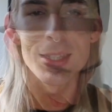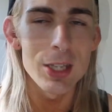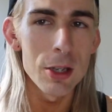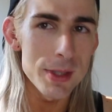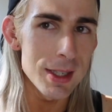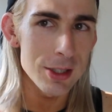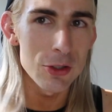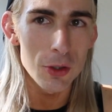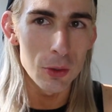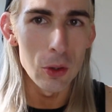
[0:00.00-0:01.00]
This helps us
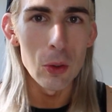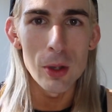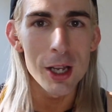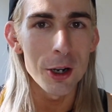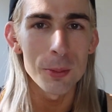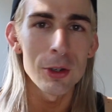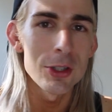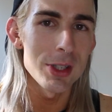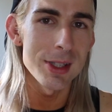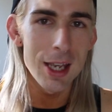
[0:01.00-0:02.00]
control all our
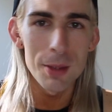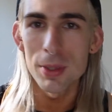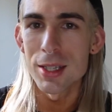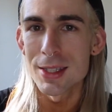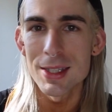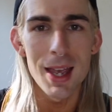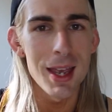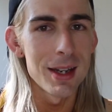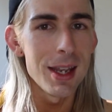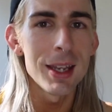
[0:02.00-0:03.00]
emotions, happy,
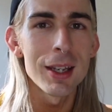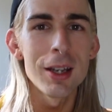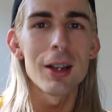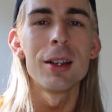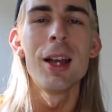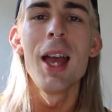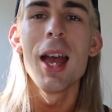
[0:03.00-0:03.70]
sad, anger,